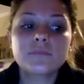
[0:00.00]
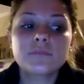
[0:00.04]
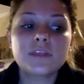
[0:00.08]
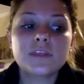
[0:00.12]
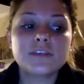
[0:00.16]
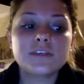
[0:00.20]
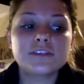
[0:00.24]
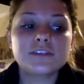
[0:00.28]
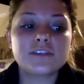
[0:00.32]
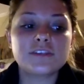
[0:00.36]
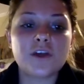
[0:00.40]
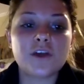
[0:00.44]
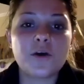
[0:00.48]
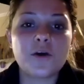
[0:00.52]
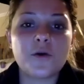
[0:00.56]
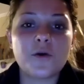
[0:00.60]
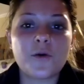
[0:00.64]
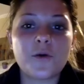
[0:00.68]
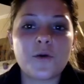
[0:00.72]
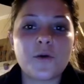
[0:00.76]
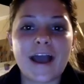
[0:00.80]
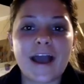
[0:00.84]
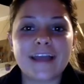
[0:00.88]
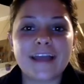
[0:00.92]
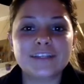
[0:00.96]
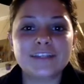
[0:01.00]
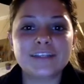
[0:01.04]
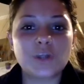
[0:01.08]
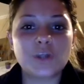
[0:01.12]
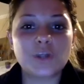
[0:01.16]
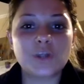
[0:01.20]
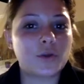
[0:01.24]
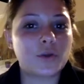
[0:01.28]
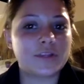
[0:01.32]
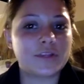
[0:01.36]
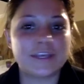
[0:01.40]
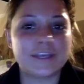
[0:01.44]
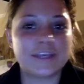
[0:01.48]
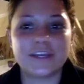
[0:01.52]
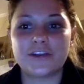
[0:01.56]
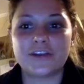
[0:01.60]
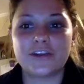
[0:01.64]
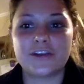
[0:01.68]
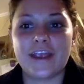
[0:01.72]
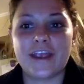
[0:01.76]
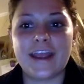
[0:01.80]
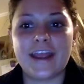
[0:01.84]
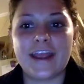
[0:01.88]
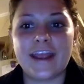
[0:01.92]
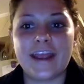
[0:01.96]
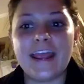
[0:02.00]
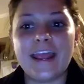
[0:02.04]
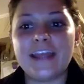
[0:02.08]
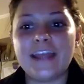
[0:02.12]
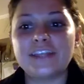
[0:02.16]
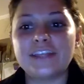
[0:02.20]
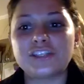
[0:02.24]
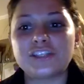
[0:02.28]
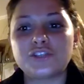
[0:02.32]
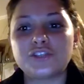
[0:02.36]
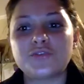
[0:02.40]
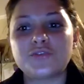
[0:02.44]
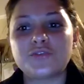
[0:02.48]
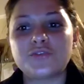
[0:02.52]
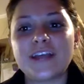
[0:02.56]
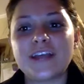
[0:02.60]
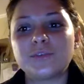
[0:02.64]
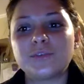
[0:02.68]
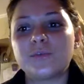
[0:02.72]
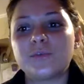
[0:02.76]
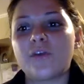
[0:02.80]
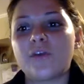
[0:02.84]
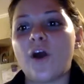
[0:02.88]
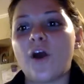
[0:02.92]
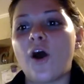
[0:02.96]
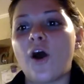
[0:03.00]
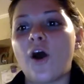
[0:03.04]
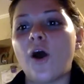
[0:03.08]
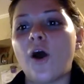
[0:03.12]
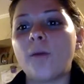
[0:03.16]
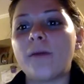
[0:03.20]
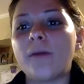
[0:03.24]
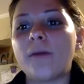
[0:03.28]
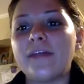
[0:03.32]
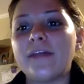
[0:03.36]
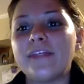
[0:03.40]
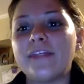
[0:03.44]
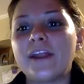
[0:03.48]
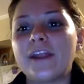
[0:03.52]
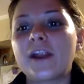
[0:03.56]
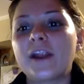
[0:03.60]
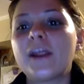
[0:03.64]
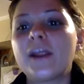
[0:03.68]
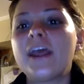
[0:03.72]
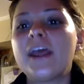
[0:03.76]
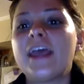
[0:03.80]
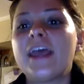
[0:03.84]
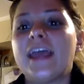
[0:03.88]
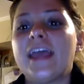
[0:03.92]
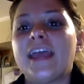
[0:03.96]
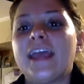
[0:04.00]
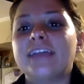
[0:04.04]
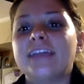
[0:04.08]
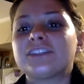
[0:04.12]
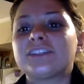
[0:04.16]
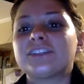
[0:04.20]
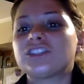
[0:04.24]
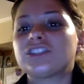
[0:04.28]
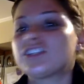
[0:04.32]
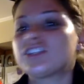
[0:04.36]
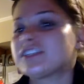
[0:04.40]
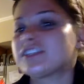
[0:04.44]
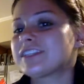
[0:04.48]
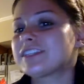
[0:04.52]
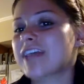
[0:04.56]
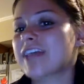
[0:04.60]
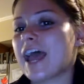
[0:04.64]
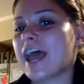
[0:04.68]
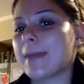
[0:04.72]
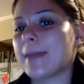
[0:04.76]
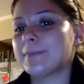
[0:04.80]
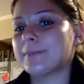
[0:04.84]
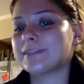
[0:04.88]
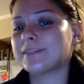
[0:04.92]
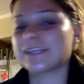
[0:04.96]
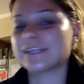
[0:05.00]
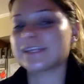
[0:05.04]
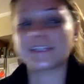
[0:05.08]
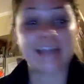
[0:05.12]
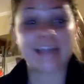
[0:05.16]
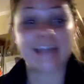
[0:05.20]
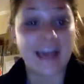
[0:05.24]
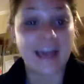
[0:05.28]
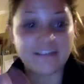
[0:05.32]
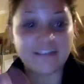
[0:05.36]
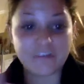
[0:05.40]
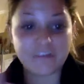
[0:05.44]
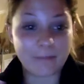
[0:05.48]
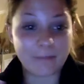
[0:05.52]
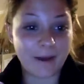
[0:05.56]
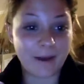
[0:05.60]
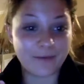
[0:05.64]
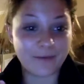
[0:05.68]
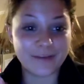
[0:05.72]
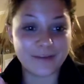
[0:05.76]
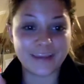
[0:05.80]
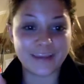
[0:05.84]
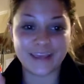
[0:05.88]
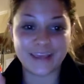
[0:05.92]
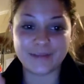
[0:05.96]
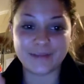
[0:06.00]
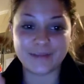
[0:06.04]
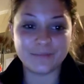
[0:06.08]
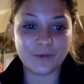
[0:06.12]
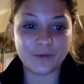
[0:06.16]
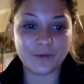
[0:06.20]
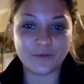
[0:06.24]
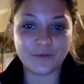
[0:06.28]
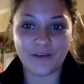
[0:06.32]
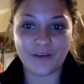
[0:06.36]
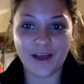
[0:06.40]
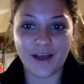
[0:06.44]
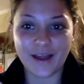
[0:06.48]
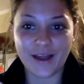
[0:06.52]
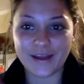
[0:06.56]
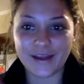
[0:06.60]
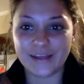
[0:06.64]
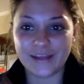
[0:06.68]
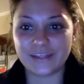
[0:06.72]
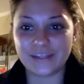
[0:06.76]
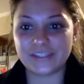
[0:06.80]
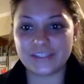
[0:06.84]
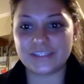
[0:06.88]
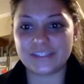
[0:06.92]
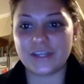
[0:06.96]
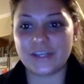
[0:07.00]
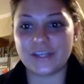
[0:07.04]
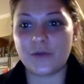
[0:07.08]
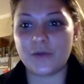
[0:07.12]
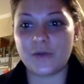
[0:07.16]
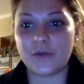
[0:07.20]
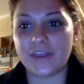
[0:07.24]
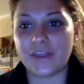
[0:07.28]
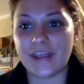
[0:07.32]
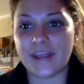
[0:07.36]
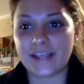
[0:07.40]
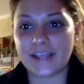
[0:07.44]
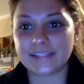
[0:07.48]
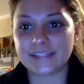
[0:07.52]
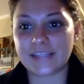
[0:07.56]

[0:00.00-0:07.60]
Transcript: So I totally agree. And you guys, we've all been there. It's just time to laugh about it and move on, and just know that next